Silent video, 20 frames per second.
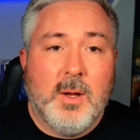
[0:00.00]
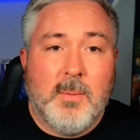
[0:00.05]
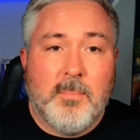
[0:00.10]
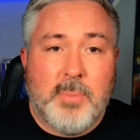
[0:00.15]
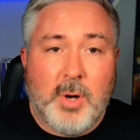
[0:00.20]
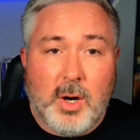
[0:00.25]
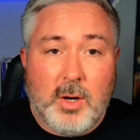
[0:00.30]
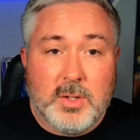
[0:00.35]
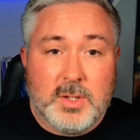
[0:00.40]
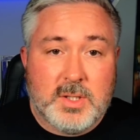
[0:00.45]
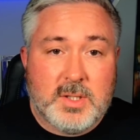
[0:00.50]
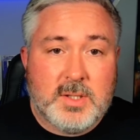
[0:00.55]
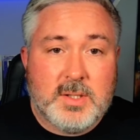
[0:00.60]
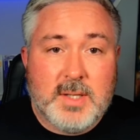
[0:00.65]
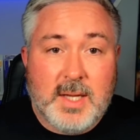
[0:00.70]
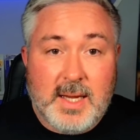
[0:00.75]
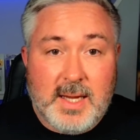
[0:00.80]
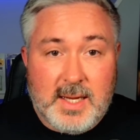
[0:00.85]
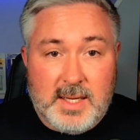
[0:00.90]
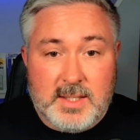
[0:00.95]
Potts
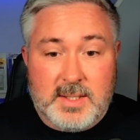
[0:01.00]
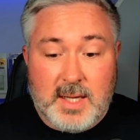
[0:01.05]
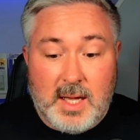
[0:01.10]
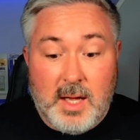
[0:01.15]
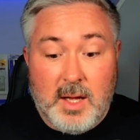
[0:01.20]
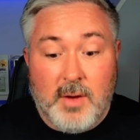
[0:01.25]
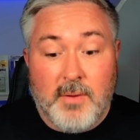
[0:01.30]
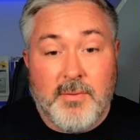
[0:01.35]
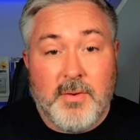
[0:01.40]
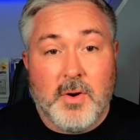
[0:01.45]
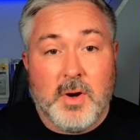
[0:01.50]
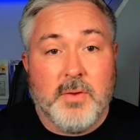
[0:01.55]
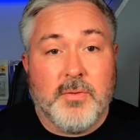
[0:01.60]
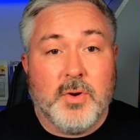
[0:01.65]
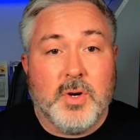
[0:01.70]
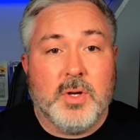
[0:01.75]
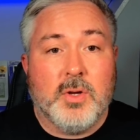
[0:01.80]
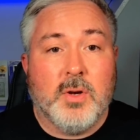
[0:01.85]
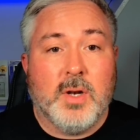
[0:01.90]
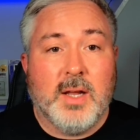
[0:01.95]
is at a very,
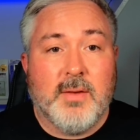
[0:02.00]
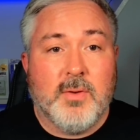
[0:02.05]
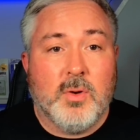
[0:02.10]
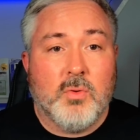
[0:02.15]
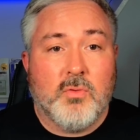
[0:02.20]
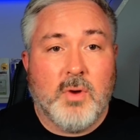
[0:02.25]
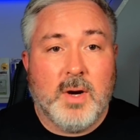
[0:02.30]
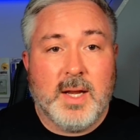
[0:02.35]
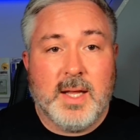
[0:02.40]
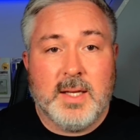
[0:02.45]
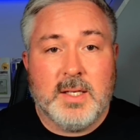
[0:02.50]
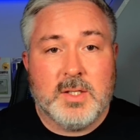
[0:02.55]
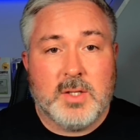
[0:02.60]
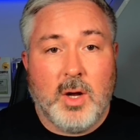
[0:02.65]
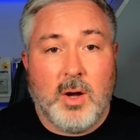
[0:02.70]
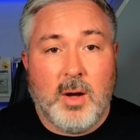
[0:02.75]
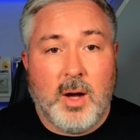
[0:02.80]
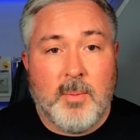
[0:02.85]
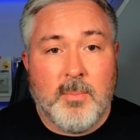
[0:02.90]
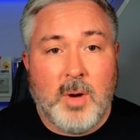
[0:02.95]
very good level already.
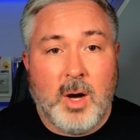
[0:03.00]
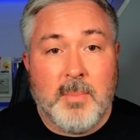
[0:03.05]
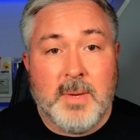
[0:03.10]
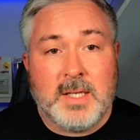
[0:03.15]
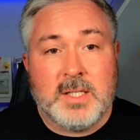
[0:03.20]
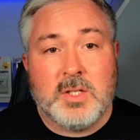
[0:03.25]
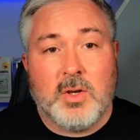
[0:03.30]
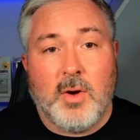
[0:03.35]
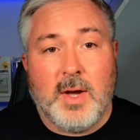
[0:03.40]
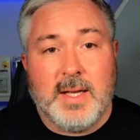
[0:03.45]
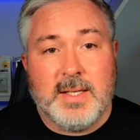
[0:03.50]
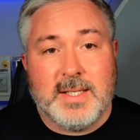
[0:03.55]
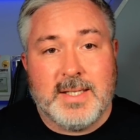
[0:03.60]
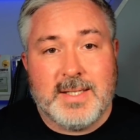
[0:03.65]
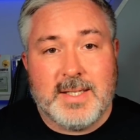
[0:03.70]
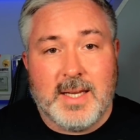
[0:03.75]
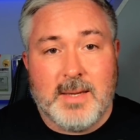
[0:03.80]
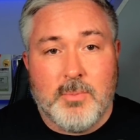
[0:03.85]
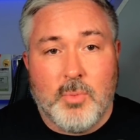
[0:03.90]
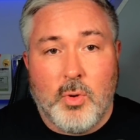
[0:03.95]
So I'm excited to
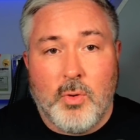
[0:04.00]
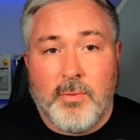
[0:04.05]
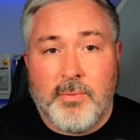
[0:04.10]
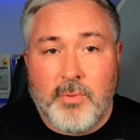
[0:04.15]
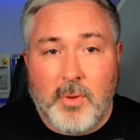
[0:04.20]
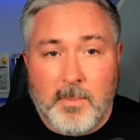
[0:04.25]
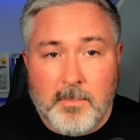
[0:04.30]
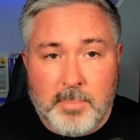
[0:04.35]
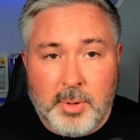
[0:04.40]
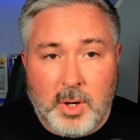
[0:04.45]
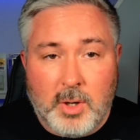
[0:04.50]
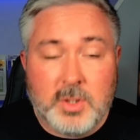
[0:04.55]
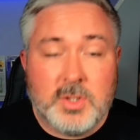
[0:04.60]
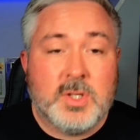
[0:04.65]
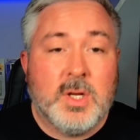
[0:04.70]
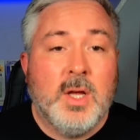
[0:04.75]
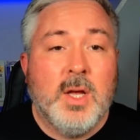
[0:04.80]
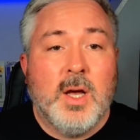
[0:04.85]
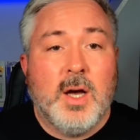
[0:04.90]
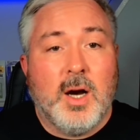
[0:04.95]
see more from Potts.
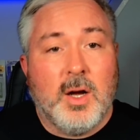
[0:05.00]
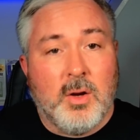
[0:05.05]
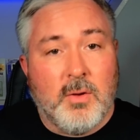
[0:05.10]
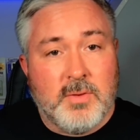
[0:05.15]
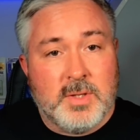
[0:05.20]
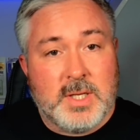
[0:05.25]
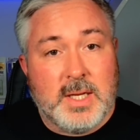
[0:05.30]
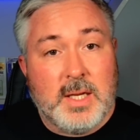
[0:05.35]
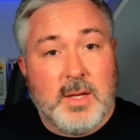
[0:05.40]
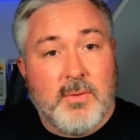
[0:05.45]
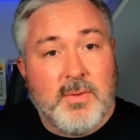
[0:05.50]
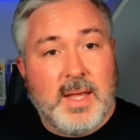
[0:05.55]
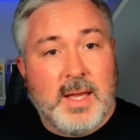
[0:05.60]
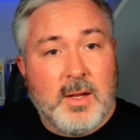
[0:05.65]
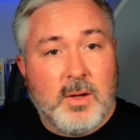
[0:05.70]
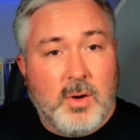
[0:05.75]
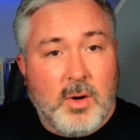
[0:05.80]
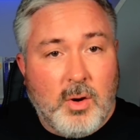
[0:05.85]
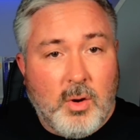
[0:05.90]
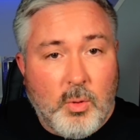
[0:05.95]
And obviously you've then
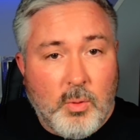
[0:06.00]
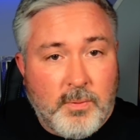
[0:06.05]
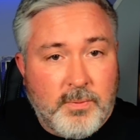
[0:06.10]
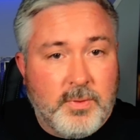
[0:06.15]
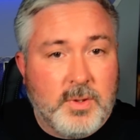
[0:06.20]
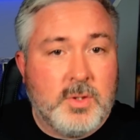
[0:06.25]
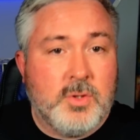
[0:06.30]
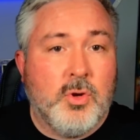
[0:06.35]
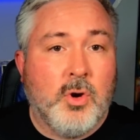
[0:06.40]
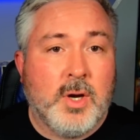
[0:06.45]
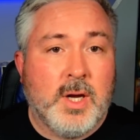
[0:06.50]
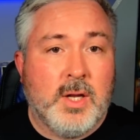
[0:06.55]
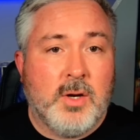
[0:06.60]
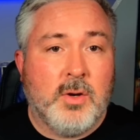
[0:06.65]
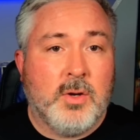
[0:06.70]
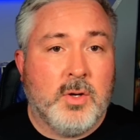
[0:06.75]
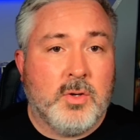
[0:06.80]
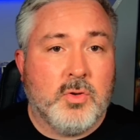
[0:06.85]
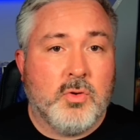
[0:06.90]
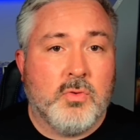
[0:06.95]
got Alford knocking on
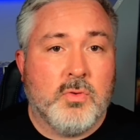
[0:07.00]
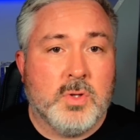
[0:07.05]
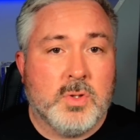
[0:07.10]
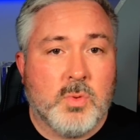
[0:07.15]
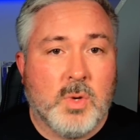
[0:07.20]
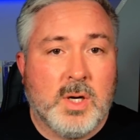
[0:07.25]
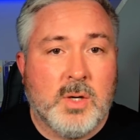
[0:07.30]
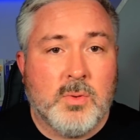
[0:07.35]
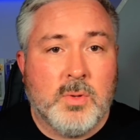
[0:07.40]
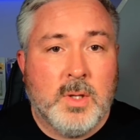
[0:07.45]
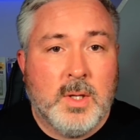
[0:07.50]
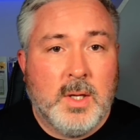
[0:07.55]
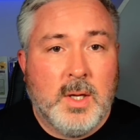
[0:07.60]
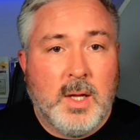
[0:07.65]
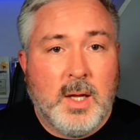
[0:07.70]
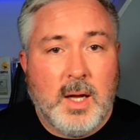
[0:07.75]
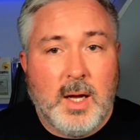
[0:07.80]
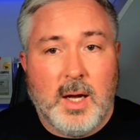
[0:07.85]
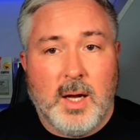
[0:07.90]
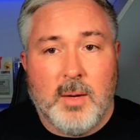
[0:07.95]
the door as well.
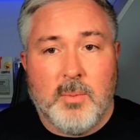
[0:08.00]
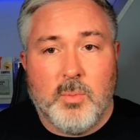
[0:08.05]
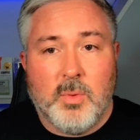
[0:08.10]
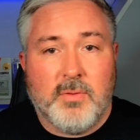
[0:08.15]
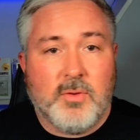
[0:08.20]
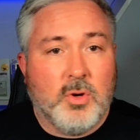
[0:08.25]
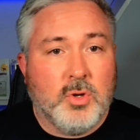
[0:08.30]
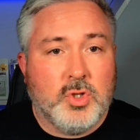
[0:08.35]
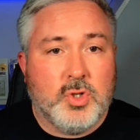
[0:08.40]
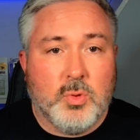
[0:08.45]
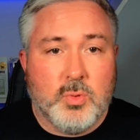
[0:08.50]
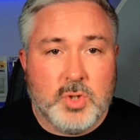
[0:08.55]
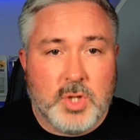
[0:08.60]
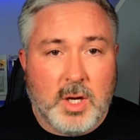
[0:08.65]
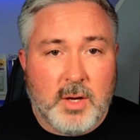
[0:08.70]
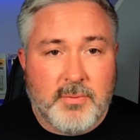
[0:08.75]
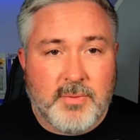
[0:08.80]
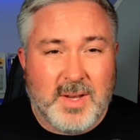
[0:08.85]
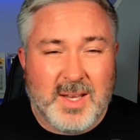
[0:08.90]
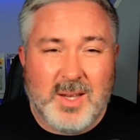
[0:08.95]
We've got George
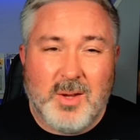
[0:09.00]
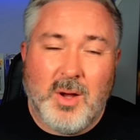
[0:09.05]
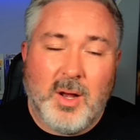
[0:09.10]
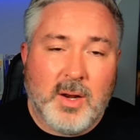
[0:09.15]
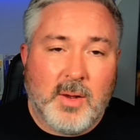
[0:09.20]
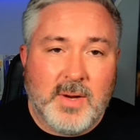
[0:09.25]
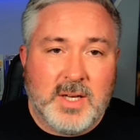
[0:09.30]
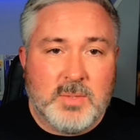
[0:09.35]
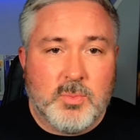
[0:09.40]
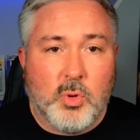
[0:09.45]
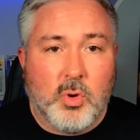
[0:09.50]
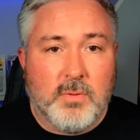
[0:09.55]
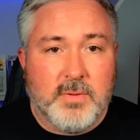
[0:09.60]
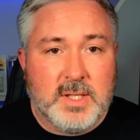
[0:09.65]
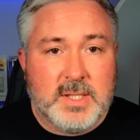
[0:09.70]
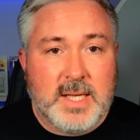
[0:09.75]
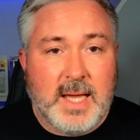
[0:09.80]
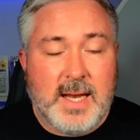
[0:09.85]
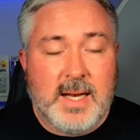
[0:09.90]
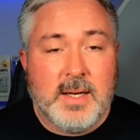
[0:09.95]
Earthy. I know he's more of a
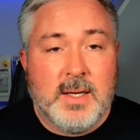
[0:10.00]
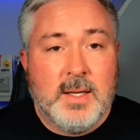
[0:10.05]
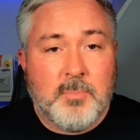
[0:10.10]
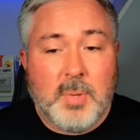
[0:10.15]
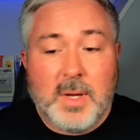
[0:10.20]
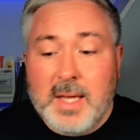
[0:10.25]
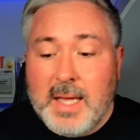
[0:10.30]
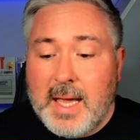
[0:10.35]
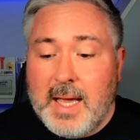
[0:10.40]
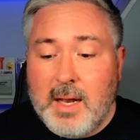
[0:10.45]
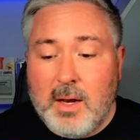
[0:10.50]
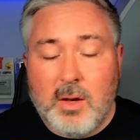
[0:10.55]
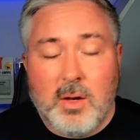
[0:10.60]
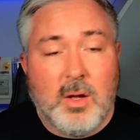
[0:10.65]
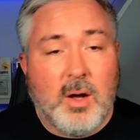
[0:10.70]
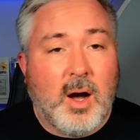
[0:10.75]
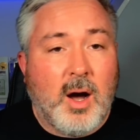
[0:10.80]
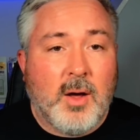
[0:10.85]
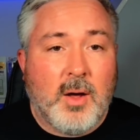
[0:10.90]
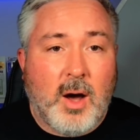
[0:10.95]
10. But yeah, look,
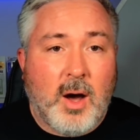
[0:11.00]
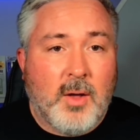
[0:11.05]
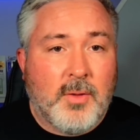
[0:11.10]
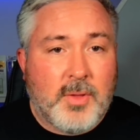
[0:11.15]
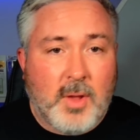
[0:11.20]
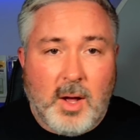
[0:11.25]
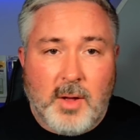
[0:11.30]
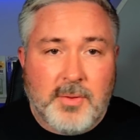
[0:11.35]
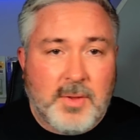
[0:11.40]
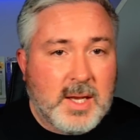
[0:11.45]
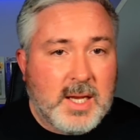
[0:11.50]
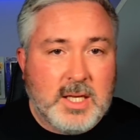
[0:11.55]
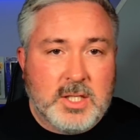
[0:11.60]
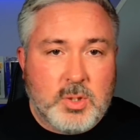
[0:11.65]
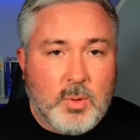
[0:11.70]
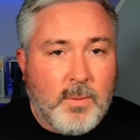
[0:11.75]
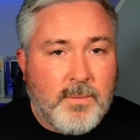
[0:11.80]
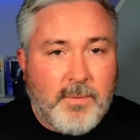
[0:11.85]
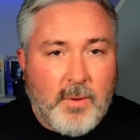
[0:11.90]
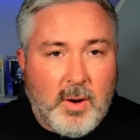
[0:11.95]
I think it's
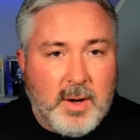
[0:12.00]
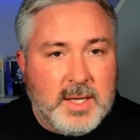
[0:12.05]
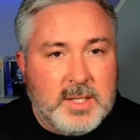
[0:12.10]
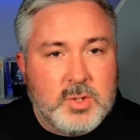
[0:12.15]
all fine.